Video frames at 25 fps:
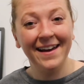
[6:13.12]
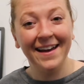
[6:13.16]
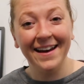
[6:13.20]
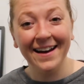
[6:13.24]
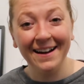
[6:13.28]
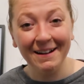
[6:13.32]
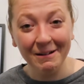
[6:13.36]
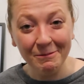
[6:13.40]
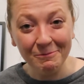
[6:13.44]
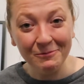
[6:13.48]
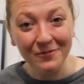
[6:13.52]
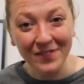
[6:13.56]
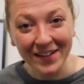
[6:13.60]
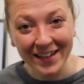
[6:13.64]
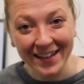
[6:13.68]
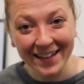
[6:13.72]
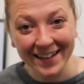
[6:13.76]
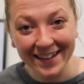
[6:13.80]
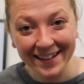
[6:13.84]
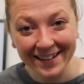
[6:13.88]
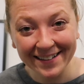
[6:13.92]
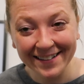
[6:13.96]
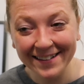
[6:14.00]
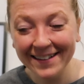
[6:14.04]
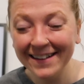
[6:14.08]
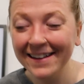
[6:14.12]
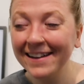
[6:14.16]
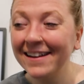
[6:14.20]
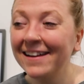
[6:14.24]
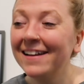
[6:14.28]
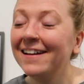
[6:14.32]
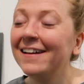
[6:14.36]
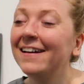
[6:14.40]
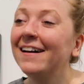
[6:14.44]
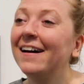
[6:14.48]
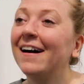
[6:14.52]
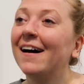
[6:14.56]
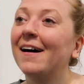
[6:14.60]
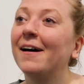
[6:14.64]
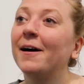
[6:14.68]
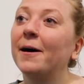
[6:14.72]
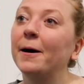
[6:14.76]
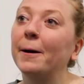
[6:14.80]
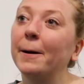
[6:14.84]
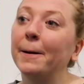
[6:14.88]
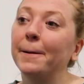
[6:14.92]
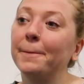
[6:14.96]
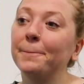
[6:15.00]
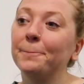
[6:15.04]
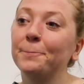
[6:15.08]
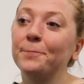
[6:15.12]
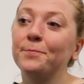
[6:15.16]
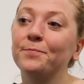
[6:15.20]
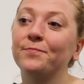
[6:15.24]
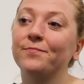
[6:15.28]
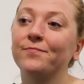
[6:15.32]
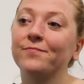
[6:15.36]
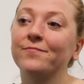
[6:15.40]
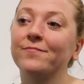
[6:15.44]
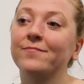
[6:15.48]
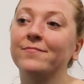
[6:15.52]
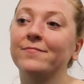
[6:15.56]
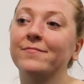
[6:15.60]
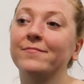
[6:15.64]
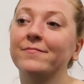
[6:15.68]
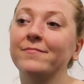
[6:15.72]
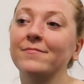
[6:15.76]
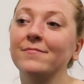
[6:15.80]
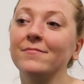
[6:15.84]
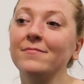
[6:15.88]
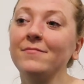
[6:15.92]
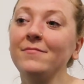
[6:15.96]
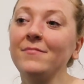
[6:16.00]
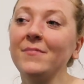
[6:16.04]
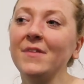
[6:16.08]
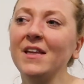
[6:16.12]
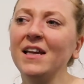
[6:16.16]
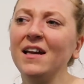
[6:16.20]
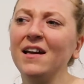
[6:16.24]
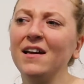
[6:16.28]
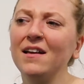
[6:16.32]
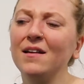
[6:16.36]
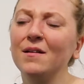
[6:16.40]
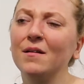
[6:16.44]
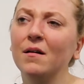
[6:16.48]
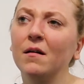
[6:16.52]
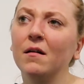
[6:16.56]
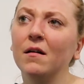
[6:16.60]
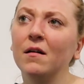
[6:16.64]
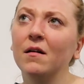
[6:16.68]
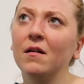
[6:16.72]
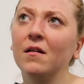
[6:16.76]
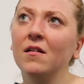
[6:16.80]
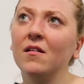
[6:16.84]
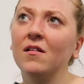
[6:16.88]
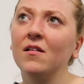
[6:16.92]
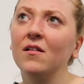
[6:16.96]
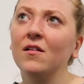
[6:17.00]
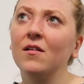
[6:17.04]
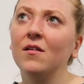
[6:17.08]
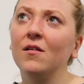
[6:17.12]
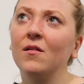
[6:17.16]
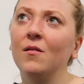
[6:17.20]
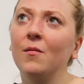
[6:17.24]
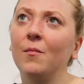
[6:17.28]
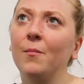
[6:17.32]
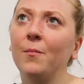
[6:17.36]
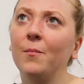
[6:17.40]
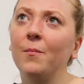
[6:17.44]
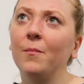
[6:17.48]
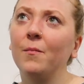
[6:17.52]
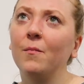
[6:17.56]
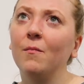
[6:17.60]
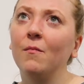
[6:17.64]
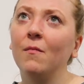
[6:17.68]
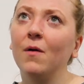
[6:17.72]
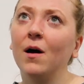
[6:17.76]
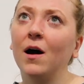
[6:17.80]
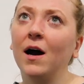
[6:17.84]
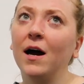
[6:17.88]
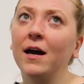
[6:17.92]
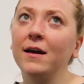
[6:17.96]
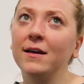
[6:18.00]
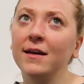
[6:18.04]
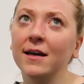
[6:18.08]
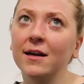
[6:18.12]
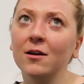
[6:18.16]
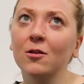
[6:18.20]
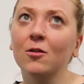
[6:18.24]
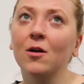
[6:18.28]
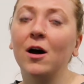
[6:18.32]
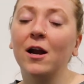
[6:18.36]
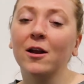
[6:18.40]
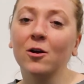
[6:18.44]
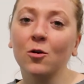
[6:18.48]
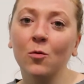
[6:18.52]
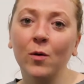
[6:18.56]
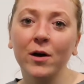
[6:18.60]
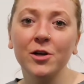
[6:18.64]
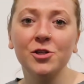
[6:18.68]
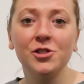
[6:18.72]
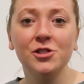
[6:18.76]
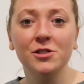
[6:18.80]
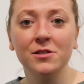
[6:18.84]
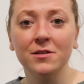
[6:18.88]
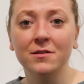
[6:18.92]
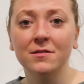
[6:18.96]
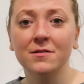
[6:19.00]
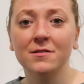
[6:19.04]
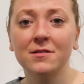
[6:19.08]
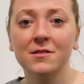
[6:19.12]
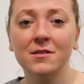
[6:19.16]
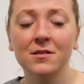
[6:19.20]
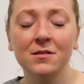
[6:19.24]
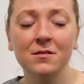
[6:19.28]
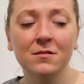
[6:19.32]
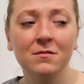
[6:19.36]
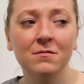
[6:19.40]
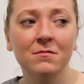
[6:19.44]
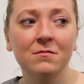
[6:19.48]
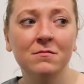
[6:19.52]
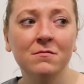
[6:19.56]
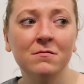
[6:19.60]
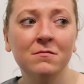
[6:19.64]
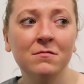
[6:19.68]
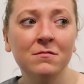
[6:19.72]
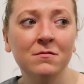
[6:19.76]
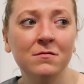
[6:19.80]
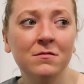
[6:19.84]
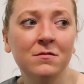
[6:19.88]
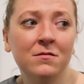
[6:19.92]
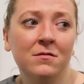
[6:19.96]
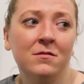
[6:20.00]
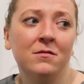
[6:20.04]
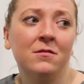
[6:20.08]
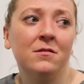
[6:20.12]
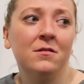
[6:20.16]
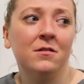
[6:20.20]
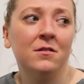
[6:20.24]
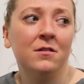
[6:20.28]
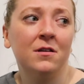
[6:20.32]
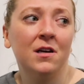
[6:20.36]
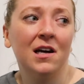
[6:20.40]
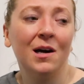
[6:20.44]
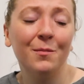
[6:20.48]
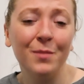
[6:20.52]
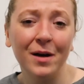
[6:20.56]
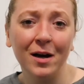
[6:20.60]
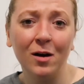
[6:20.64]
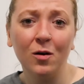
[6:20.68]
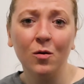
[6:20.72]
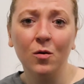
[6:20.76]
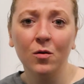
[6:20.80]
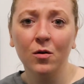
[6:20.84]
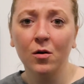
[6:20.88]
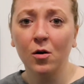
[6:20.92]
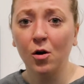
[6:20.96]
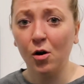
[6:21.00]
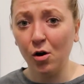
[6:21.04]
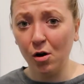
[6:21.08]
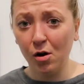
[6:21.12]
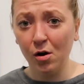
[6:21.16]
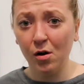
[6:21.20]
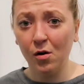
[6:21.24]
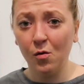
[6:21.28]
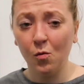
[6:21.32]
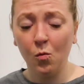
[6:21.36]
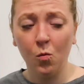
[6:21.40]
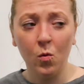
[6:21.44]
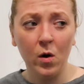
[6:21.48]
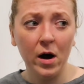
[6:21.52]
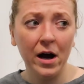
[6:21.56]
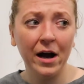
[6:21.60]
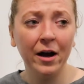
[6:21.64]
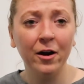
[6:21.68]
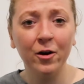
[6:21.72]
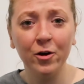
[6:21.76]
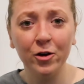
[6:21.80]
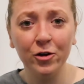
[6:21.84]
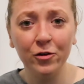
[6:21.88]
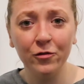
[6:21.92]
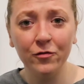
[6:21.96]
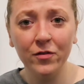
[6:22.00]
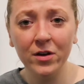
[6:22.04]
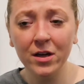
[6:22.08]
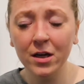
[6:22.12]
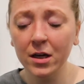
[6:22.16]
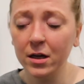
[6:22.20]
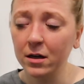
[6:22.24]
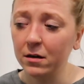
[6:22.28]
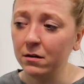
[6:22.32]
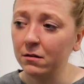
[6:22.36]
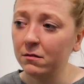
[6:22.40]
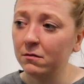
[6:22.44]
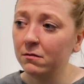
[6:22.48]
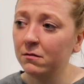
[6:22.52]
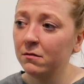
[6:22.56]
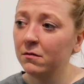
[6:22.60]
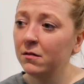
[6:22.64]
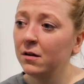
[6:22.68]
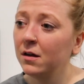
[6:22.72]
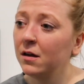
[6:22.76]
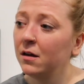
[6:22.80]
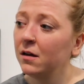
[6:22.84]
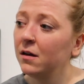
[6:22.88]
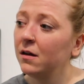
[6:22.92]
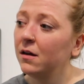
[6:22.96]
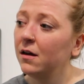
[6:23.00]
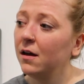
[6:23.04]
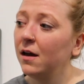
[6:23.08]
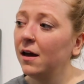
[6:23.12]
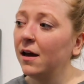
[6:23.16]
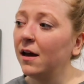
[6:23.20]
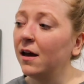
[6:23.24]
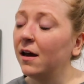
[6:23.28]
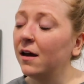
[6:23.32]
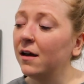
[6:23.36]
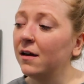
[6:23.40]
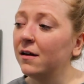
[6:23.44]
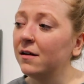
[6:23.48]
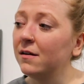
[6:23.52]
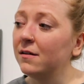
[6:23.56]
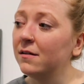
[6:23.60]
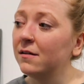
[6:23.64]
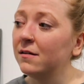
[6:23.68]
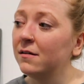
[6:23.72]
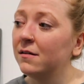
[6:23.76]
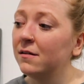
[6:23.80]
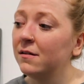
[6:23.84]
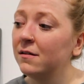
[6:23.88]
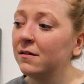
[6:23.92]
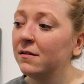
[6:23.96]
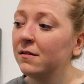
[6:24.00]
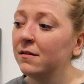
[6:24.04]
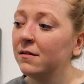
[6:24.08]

and I'm vegan. Um, and I get a lot of questions about why are you vegan? And